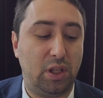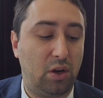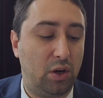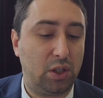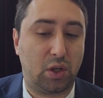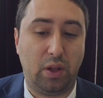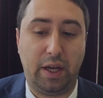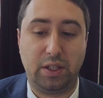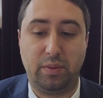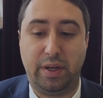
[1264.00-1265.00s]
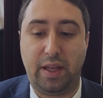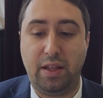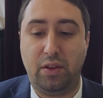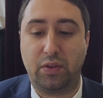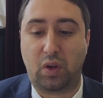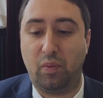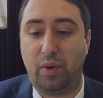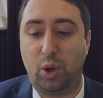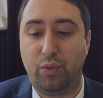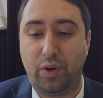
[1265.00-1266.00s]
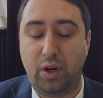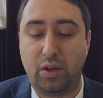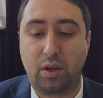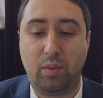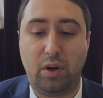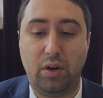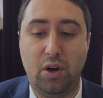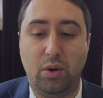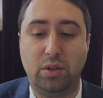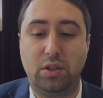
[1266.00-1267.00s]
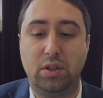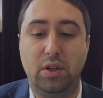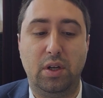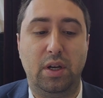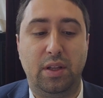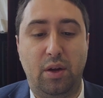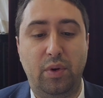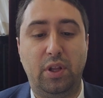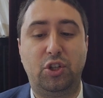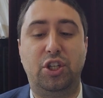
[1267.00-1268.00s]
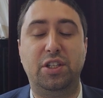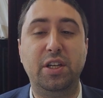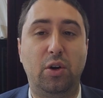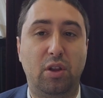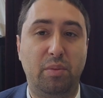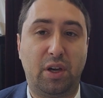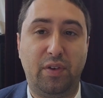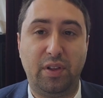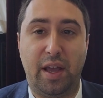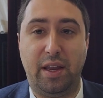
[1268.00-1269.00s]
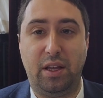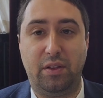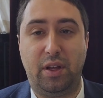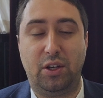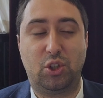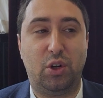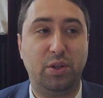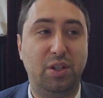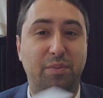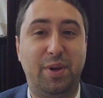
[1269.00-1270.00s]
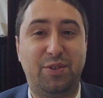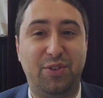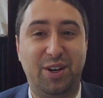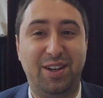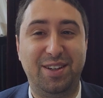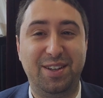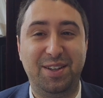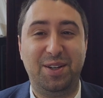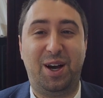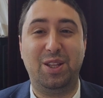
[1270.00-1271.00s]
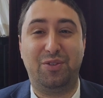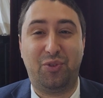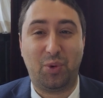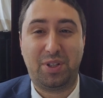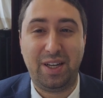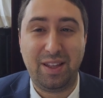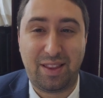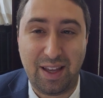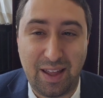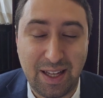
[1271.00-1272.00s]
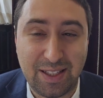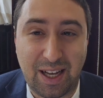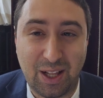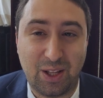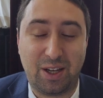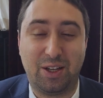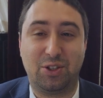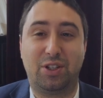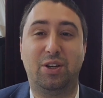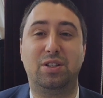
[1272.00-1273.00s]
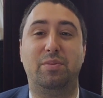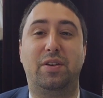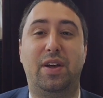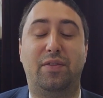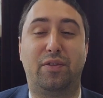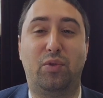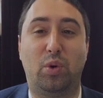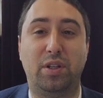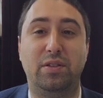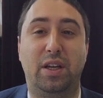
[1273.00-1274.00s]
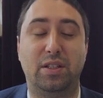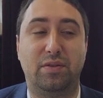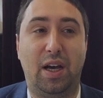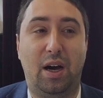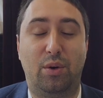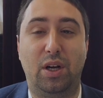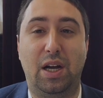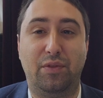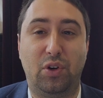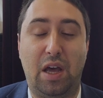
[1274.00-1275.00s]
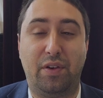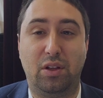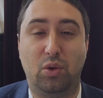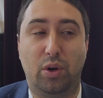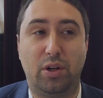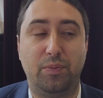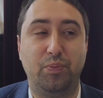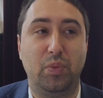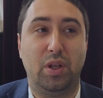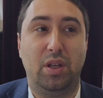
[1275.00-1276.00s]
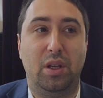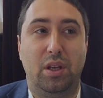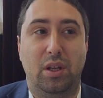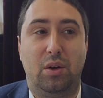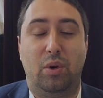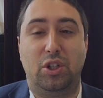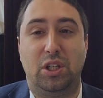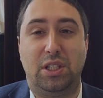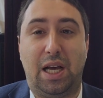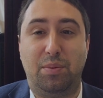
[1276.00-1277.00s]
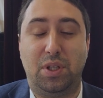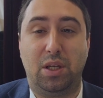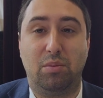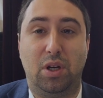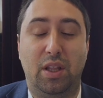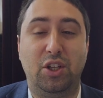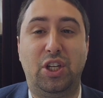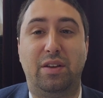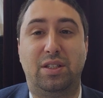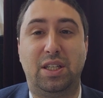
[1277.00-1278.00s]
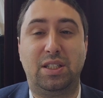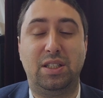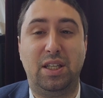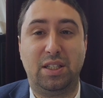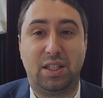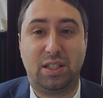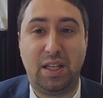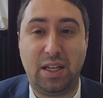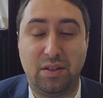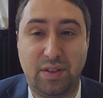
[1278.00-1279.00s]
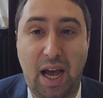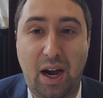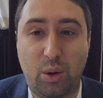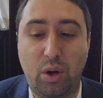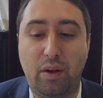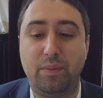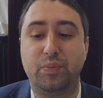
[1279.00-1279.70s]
the article asked about at the end of this Gemara over here. The Gemara notes that really she doesn't go to the mikvah on the 80th day. She's going to the mikvah on the 14th day. That's the halacha. She goes to the mikvah after 14 days of tara, after having a daughter, when she stops seeing blood. Then she has 66 days of tara,